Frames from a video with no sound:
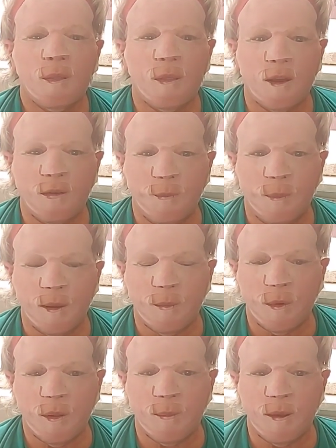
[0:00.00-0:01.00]
They've been
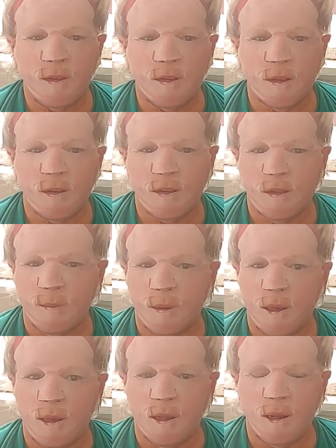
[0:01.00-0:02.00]
with me since the
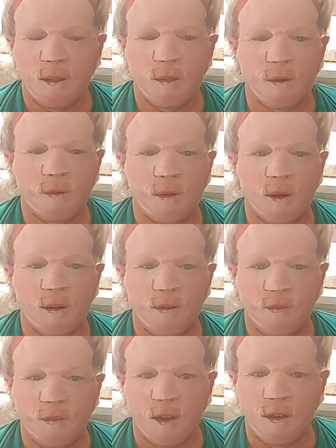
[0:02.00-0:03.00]
beginning. They're very
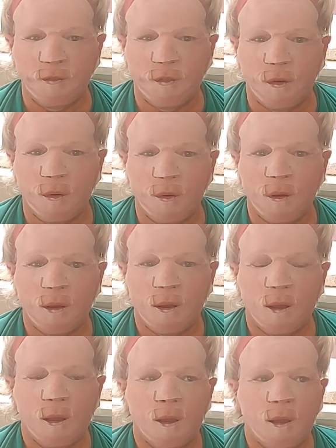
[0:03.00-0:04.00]
faithful.
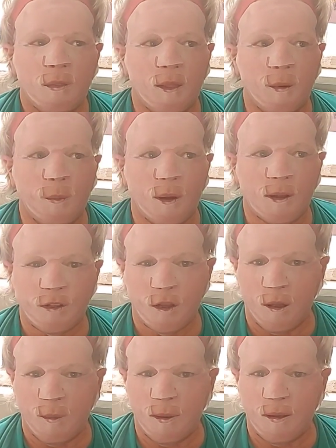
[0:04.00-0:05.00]
They watch
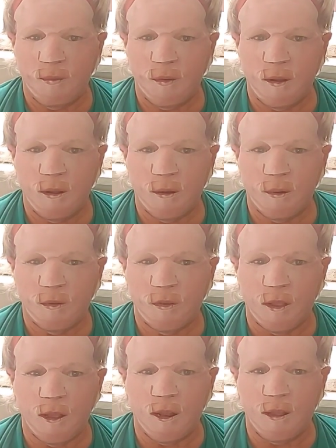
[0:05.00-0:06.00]
all my videos.
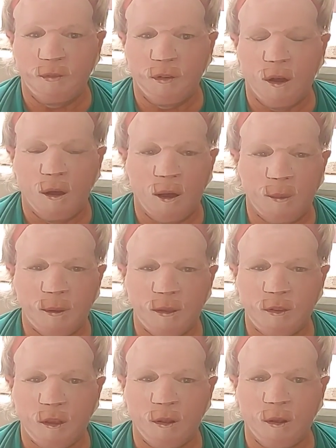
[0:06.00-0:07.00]
They leave
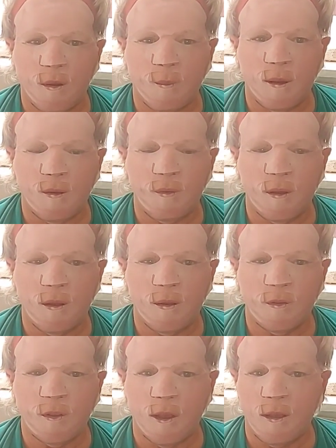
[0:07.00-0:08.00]
comments on all my
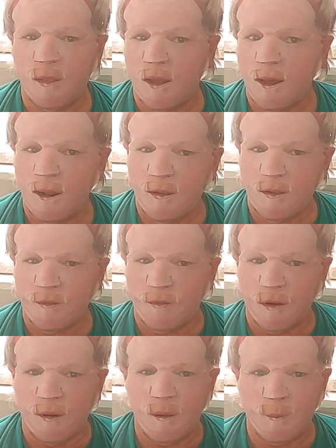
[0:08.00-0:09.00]
videos. And that is a
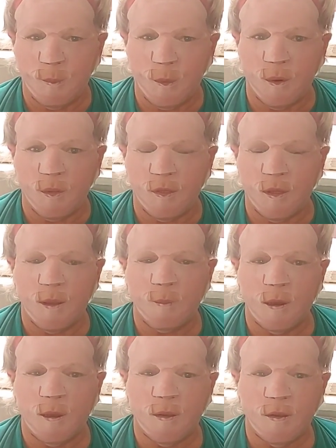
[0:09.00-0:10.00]
very important thing
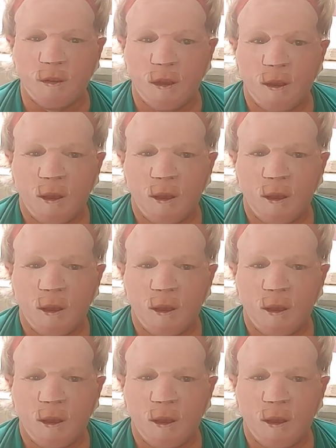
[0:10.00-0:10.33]
because